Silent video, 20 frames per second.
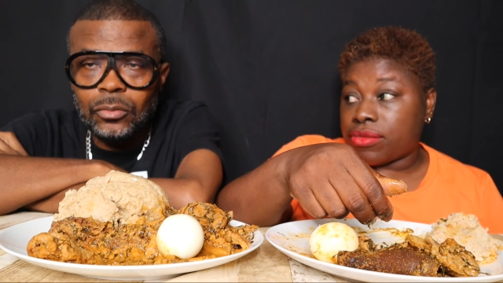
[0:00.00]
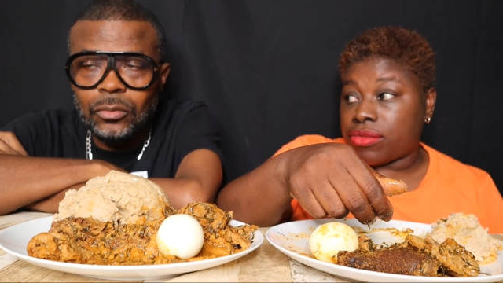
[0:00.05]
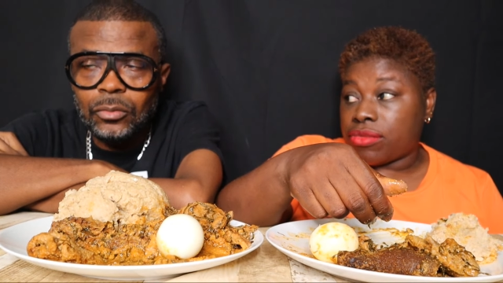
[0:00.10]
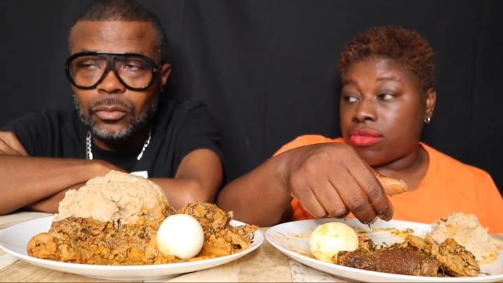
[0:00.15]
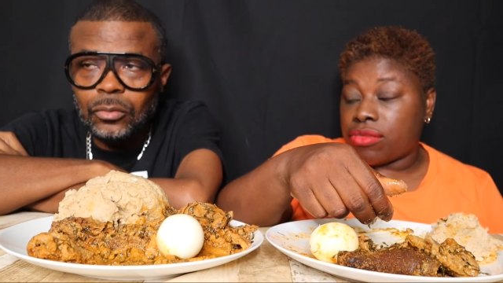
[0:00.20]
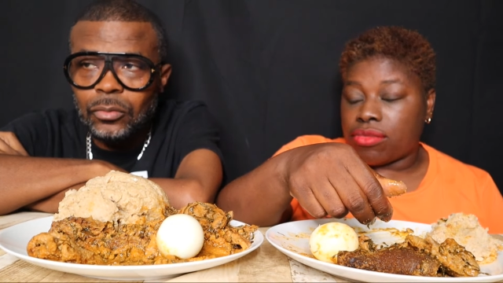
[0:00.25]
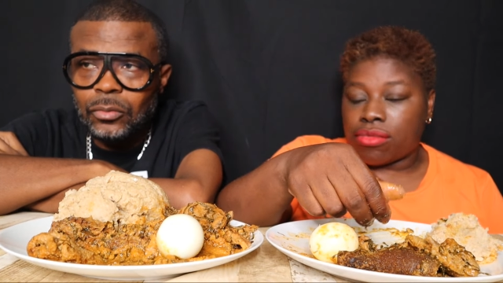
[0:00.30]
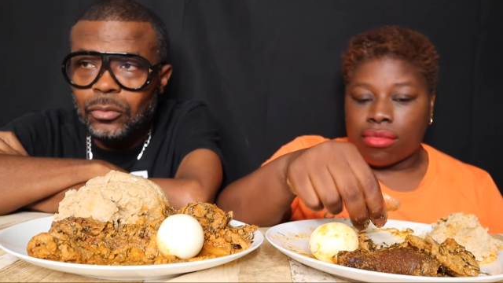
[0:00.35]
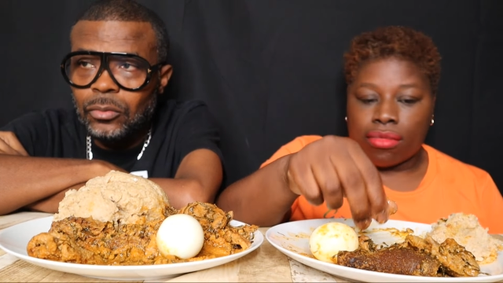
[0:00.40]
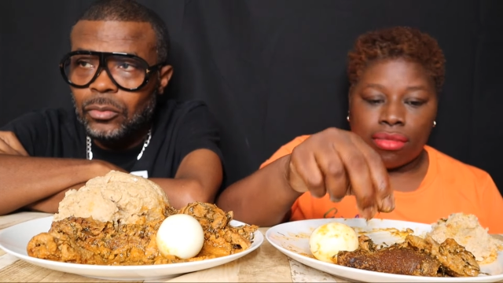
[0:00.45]

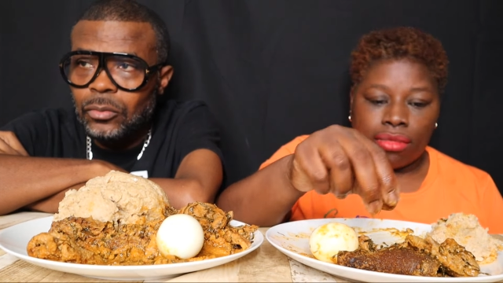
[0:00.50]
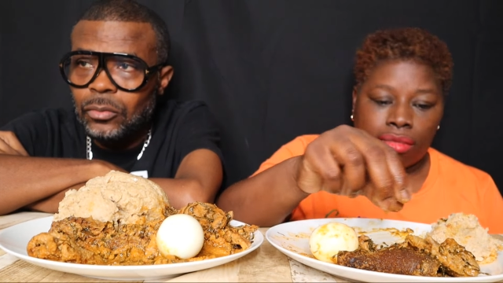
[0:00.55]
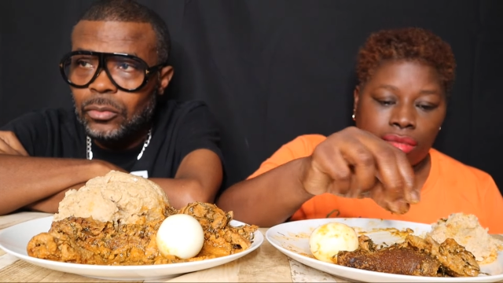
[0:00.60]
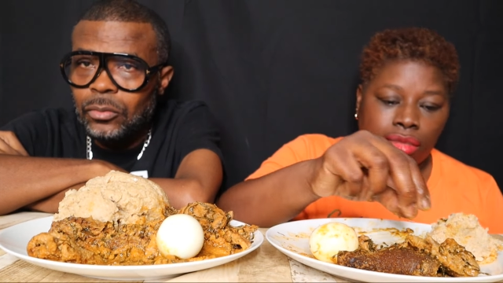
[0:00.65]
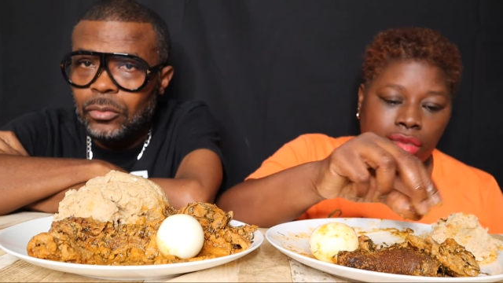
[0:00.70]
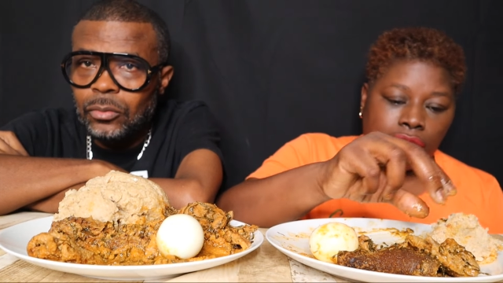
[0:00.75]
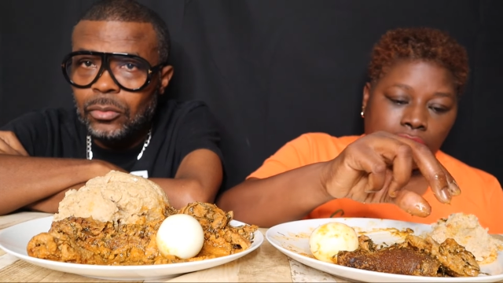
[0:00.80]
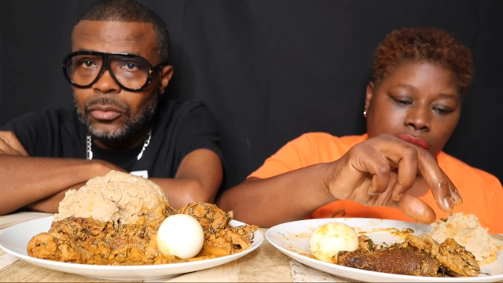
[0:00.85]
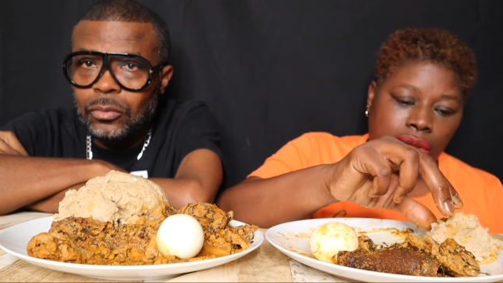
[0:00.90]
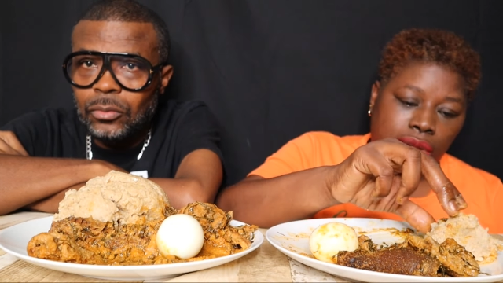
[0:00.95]

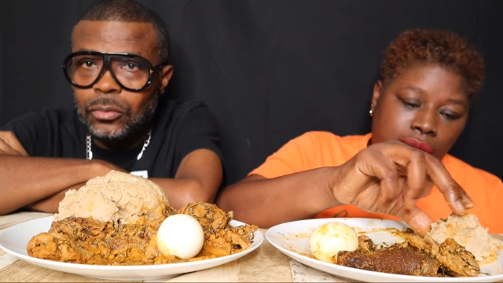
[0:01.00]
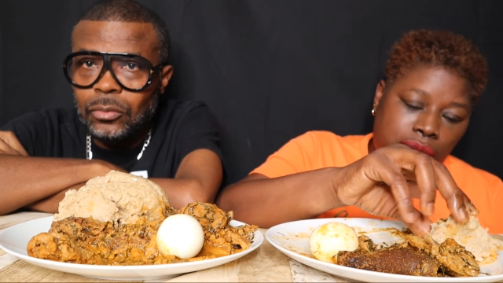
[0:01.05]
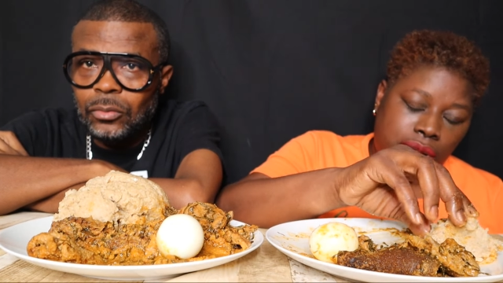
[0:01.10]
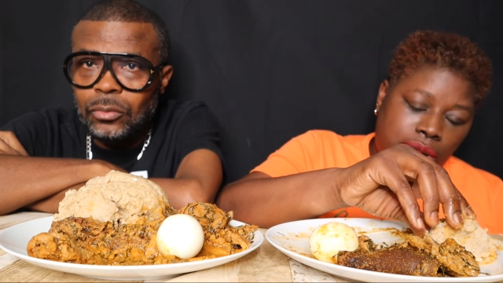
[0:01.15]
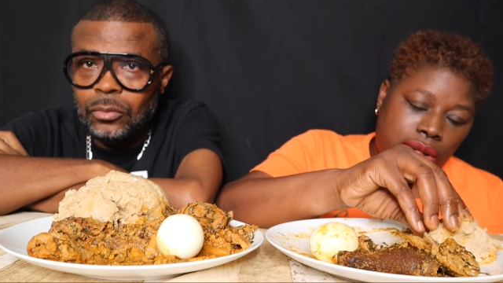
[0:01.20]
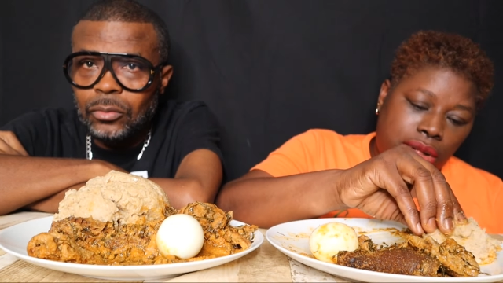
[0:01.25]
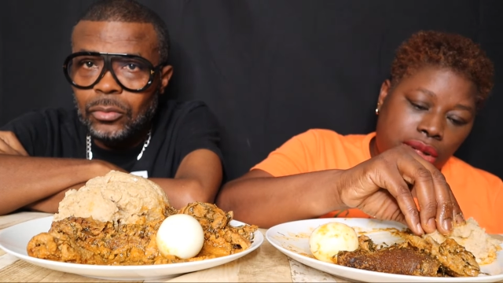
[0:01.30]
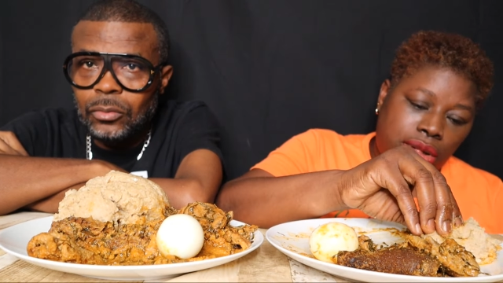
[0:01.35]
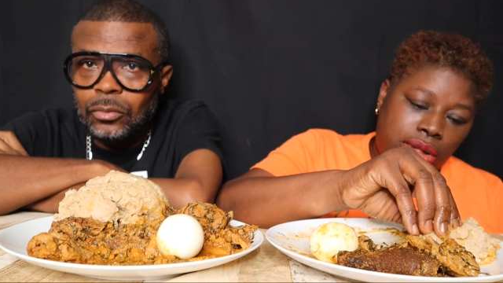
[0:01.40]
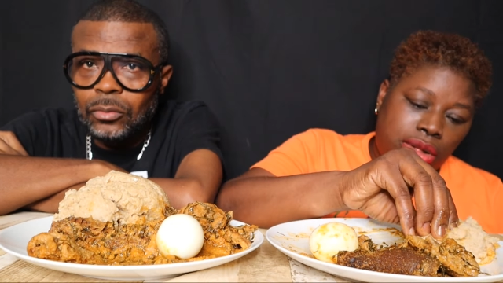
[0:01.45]

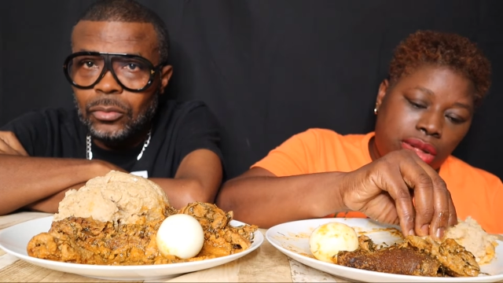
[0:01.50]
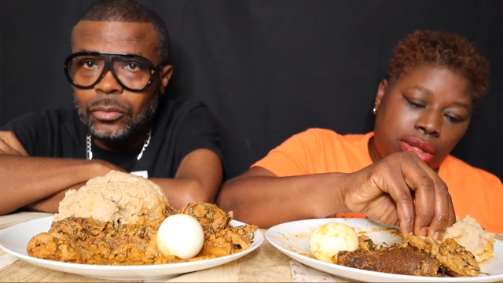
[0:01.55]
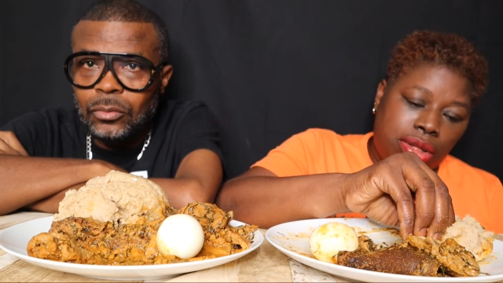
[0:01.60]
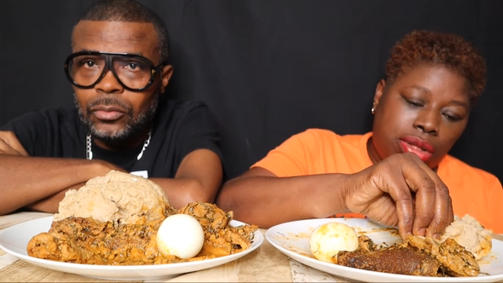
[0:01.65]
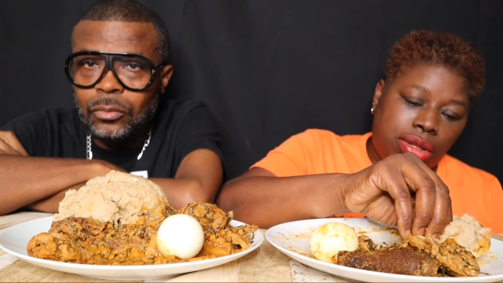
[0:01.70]
(silence)